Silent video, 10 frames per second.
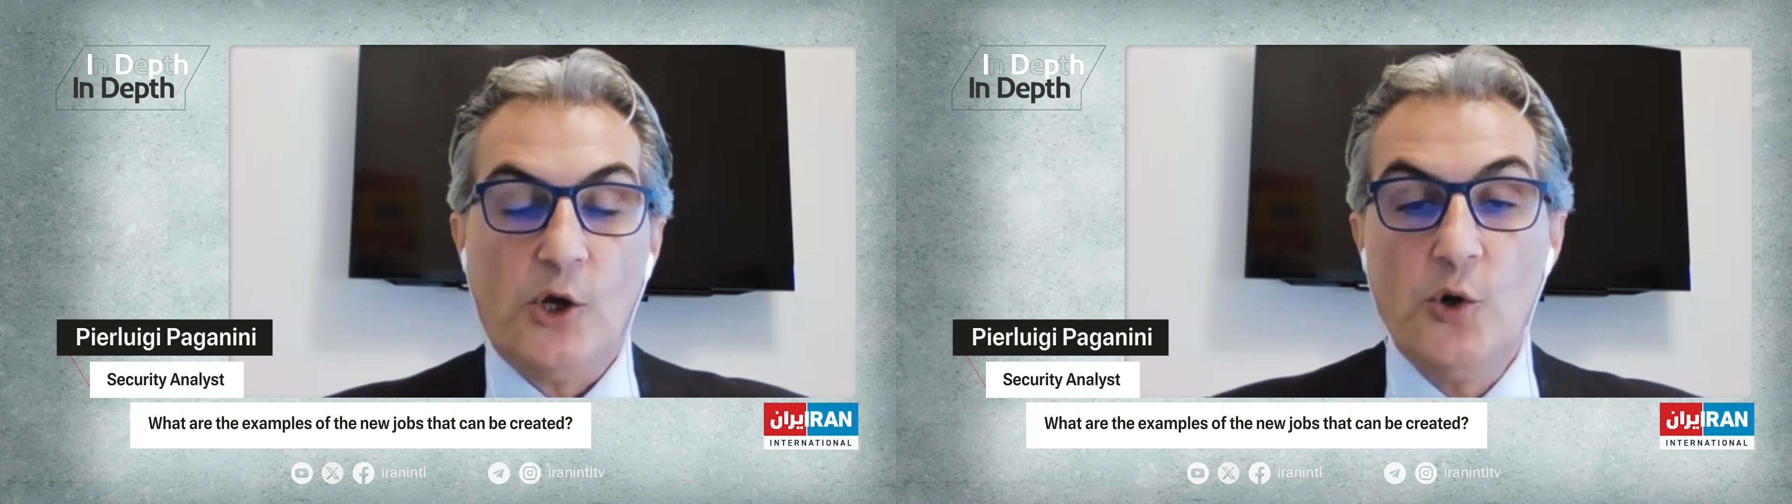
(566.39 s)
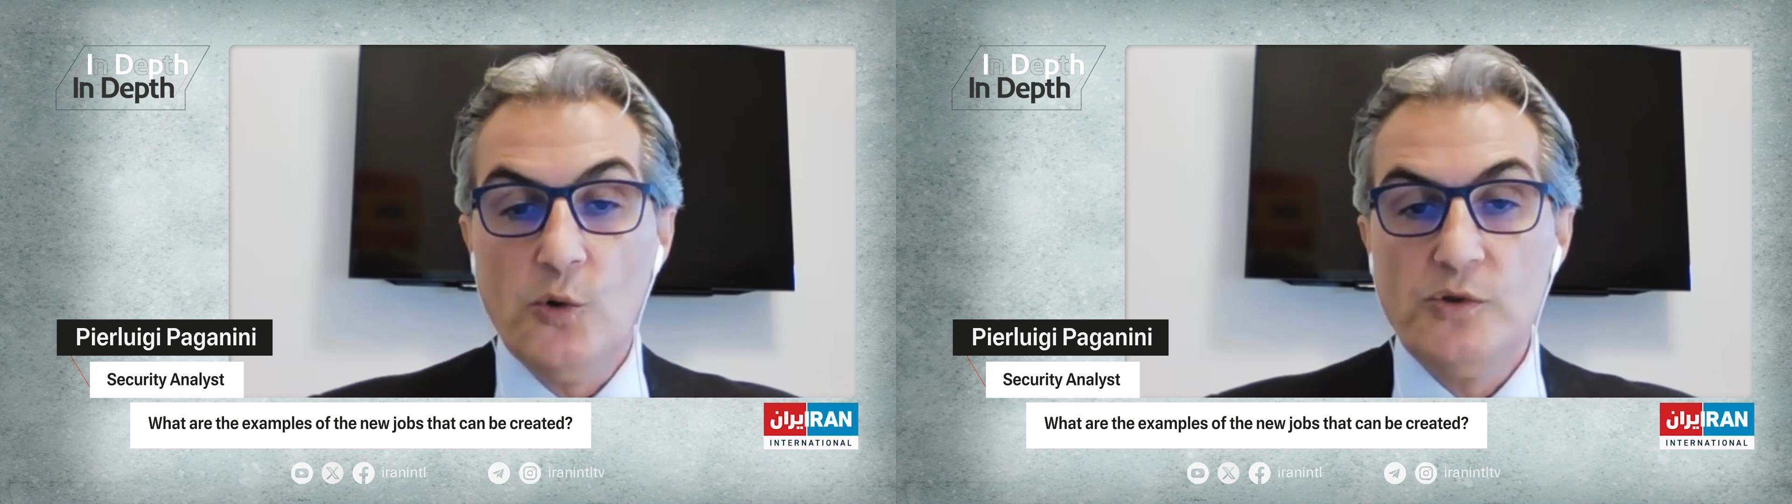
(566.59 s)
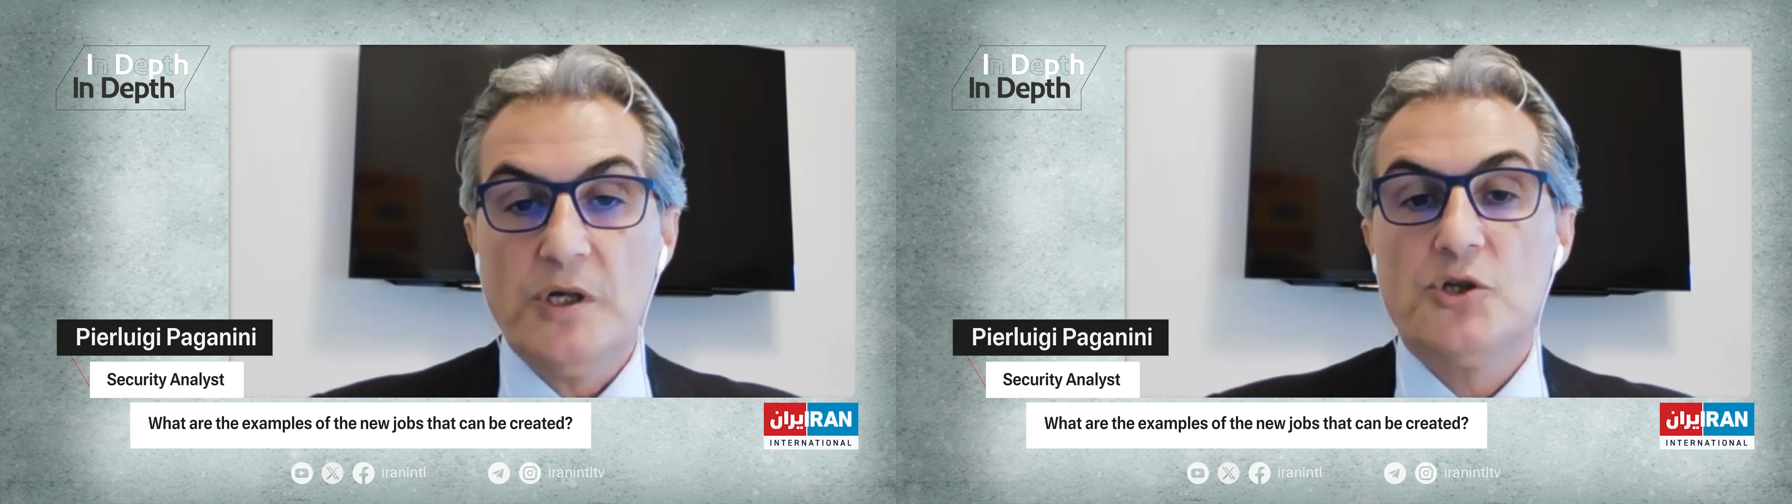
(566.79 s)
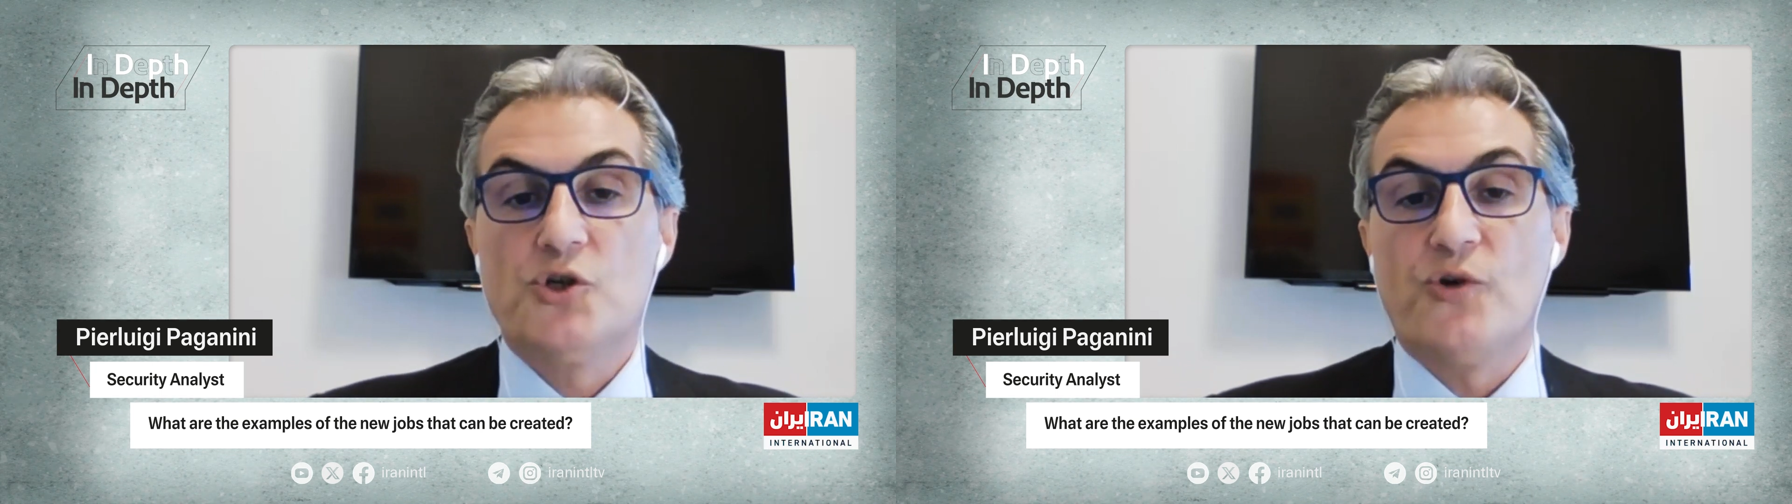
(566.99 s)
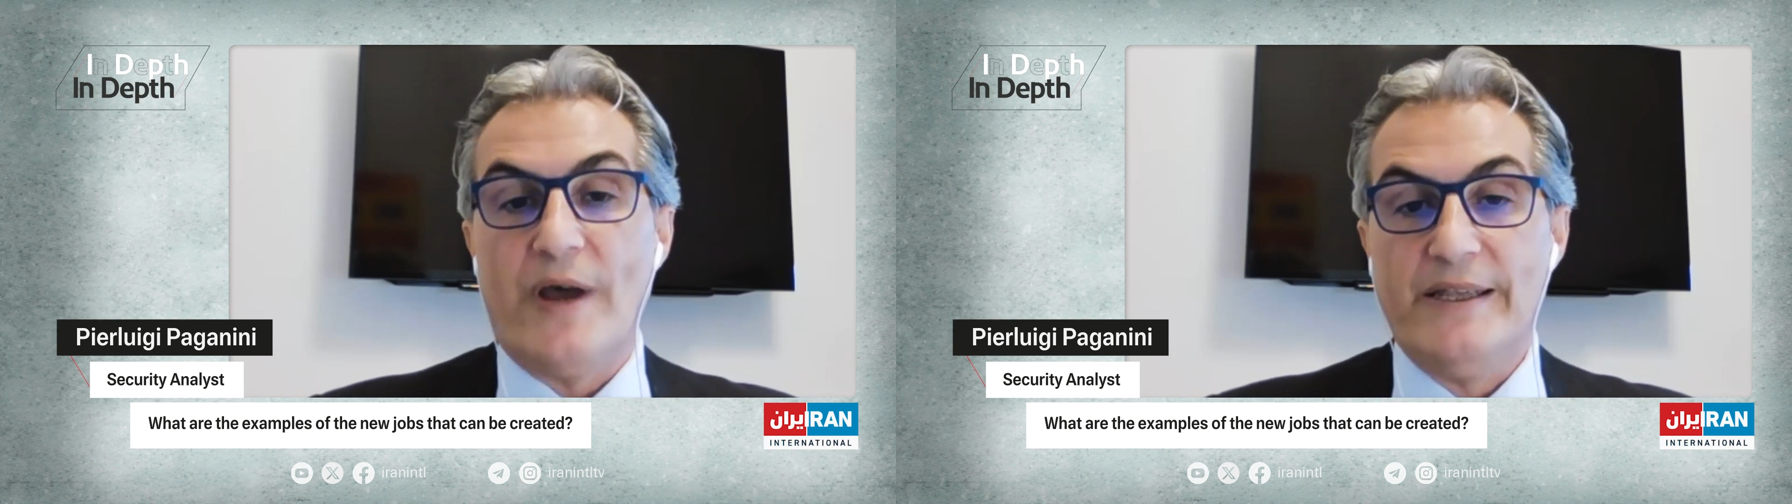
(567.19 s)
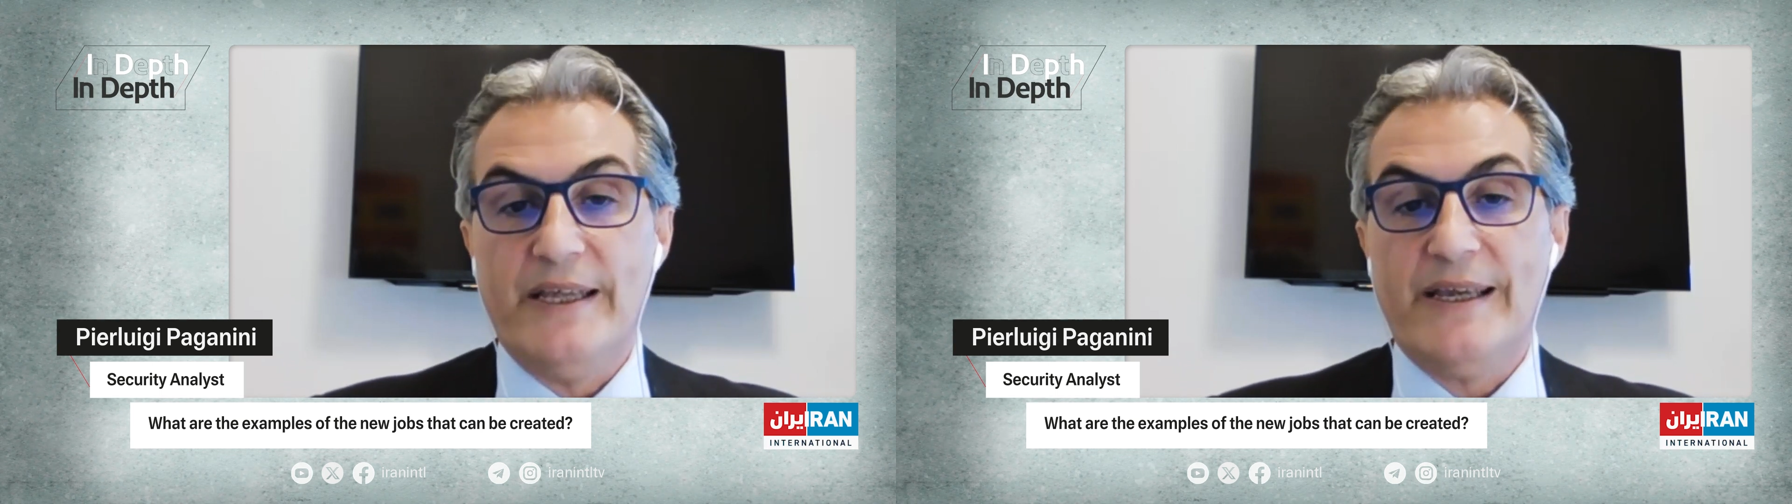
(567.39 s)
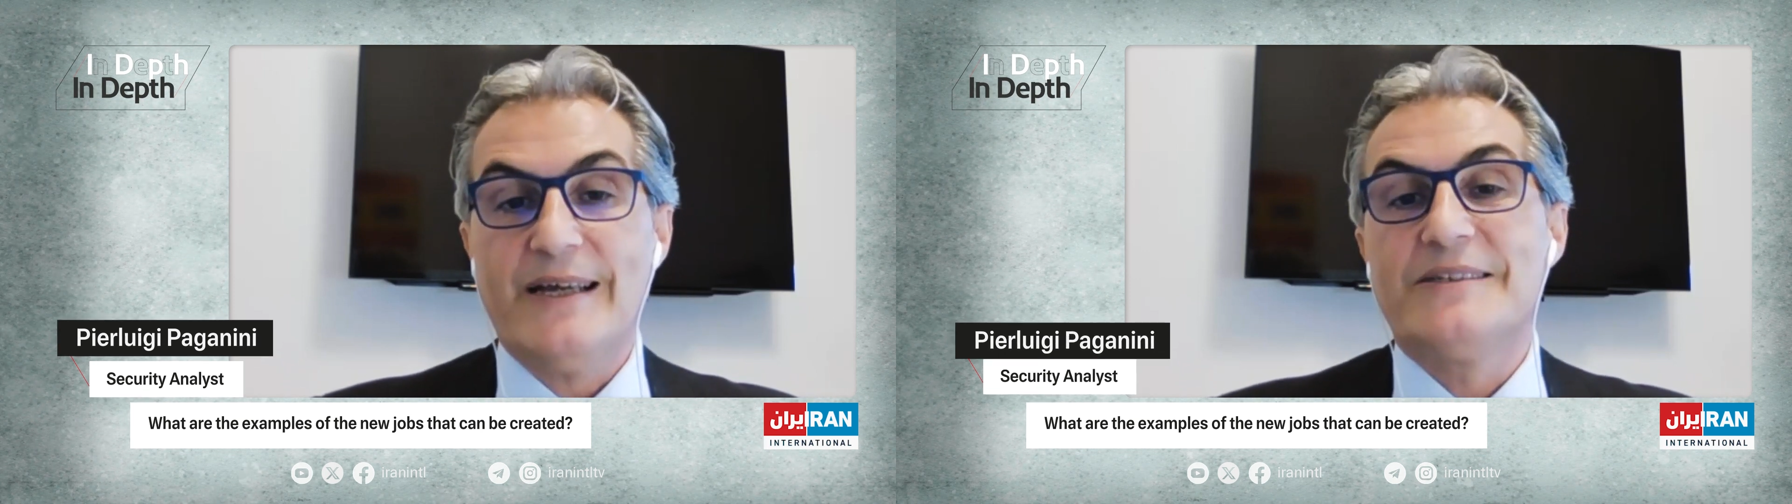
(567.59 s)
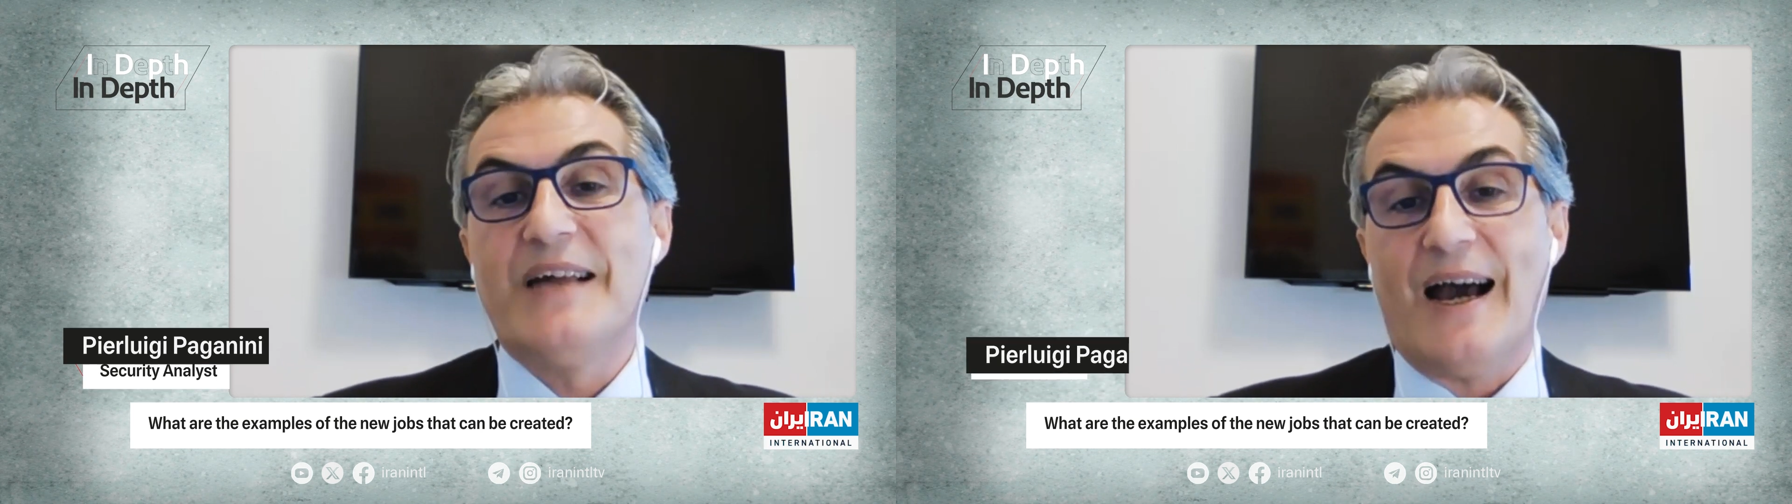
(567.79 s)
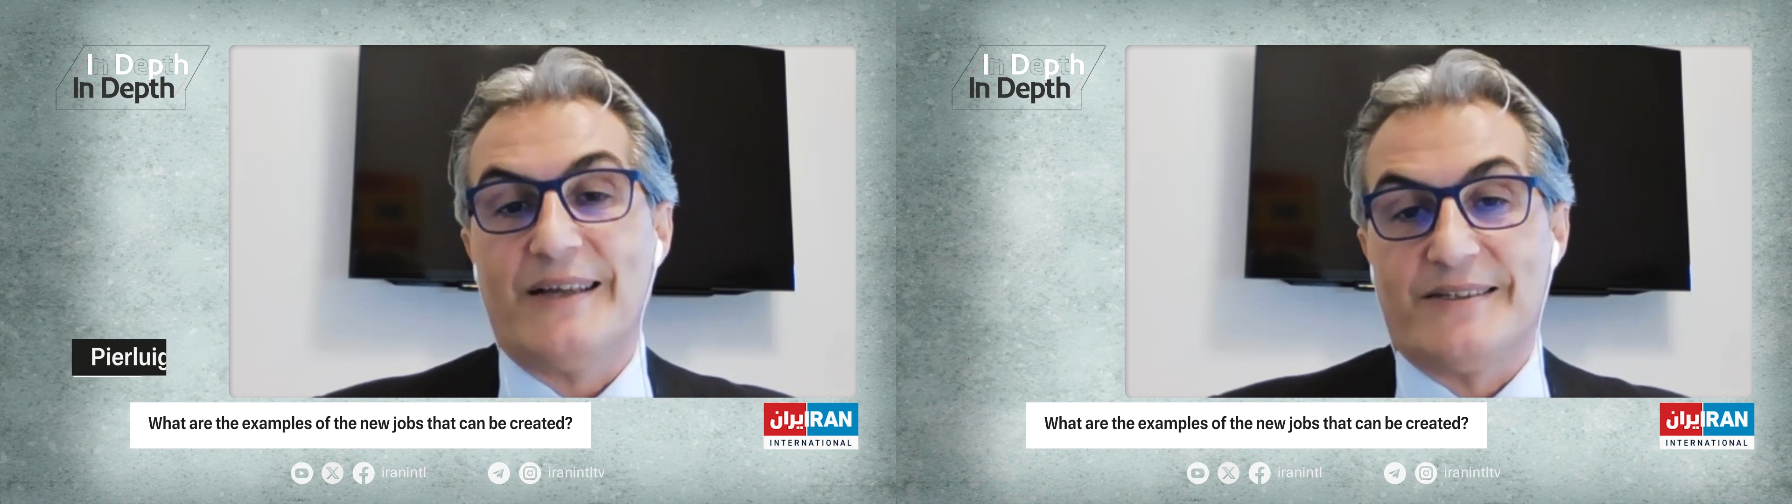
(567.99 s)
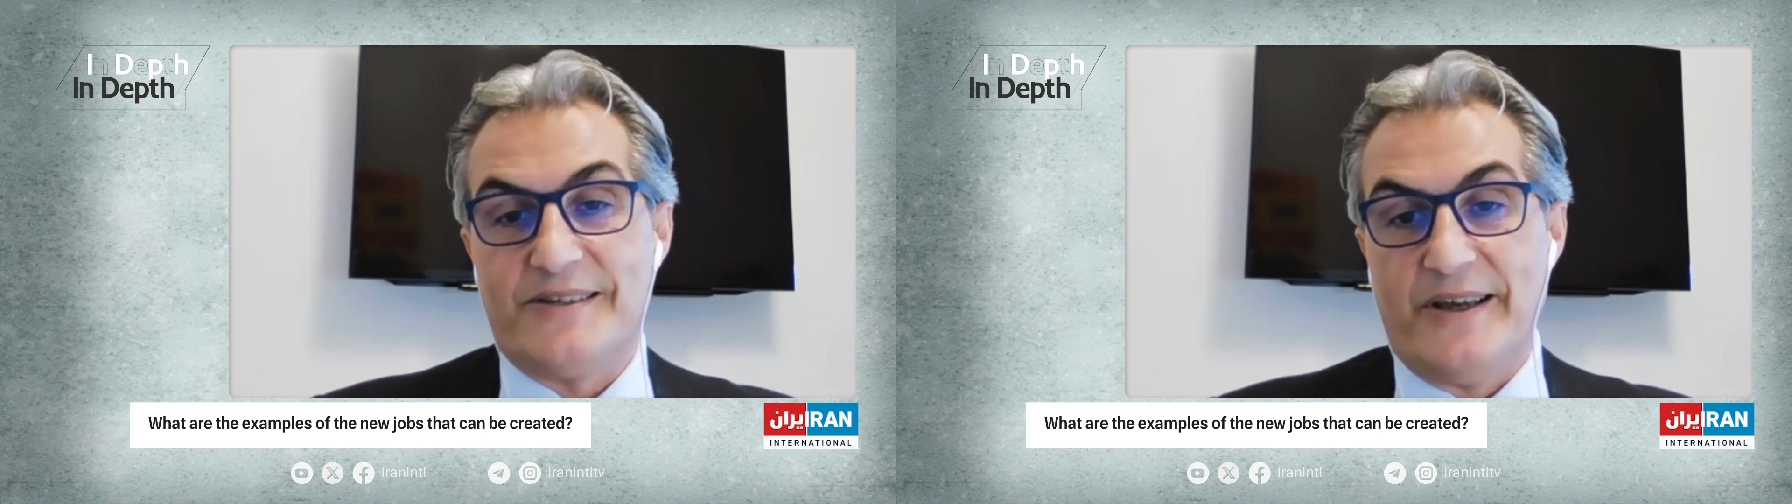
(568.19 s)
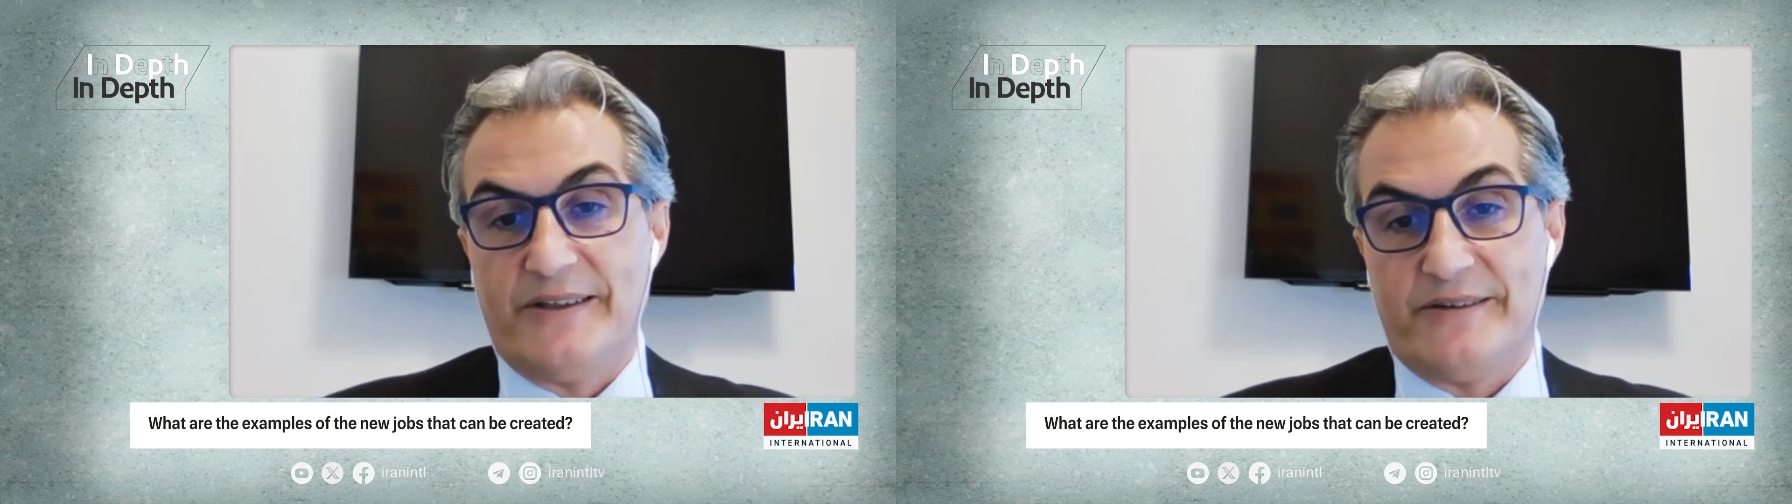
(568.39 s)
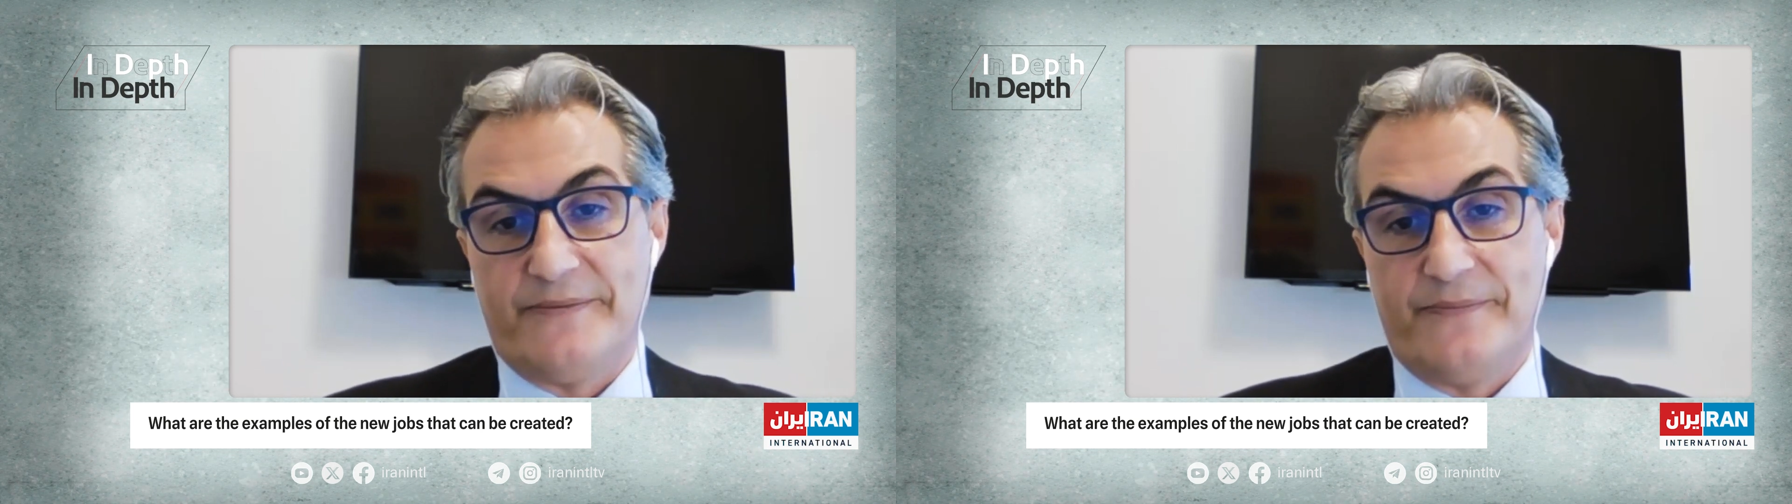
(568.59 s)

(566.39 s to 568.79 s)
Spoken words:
good training data set.